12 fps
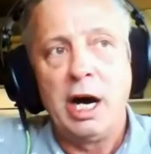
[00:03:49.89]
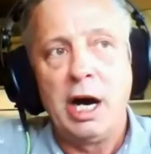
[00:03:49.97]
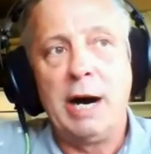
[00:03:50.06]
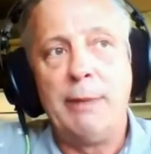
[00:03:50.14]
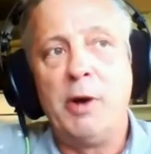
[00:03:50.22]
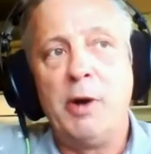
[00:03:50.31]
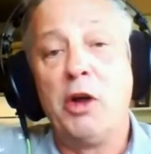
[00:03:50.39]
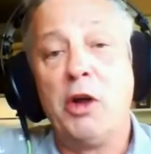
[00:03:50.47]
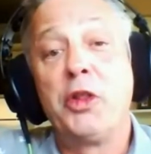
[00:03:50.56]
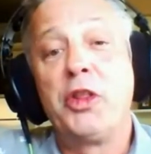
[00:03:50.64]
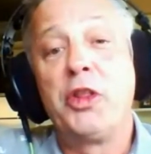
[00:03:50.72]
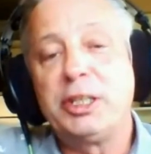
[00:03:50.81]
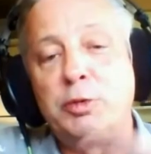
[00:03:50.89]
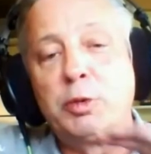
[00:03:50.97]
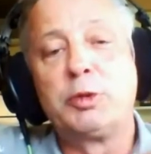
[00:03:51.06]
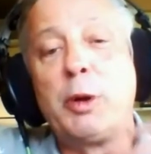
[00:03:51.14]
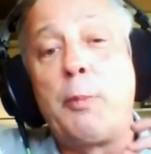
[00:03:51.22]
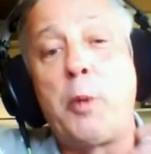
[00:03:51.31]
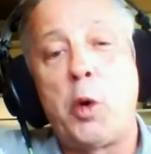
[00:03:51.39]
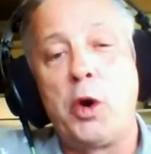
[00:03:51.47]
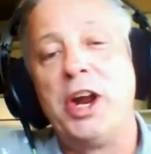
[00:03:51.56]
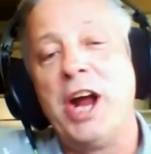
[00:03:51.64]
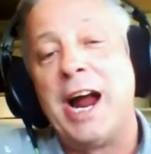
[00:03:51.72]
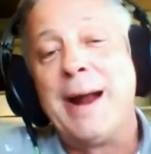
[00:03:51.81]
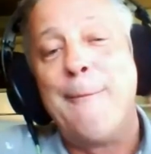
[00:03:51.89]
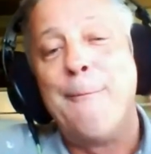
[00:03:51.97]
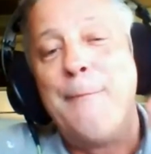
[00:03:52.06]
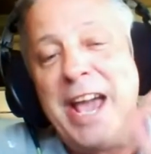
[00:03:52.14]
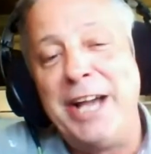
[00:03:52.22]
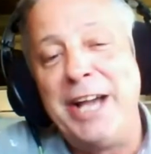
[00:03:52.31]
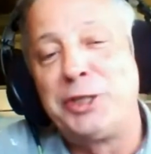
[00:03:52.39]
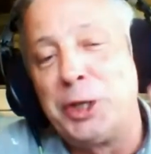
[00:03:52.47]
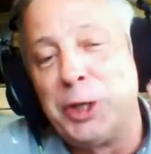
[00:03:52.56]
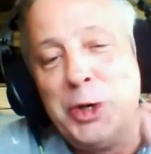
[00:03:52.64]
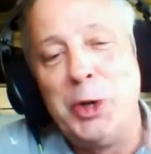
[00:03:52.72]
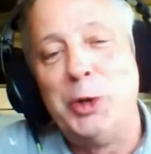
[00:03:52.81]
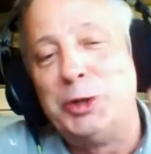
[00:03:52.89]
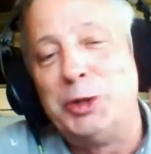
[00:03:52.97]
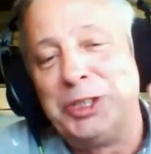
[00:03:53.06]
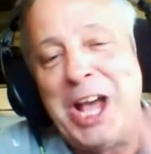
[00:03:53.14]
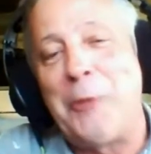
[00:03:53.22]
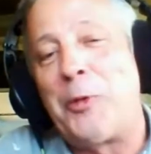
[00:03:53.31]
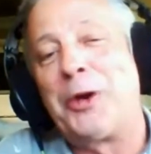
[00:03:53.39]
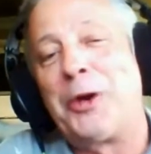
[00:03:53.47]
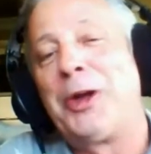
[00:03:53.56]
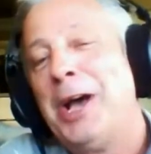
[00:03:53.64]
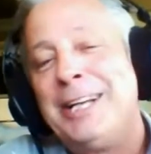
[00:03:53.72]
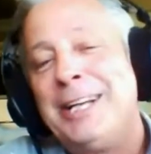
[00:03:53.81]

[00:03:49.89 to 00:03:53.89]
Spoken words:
Although this was reported on a major news network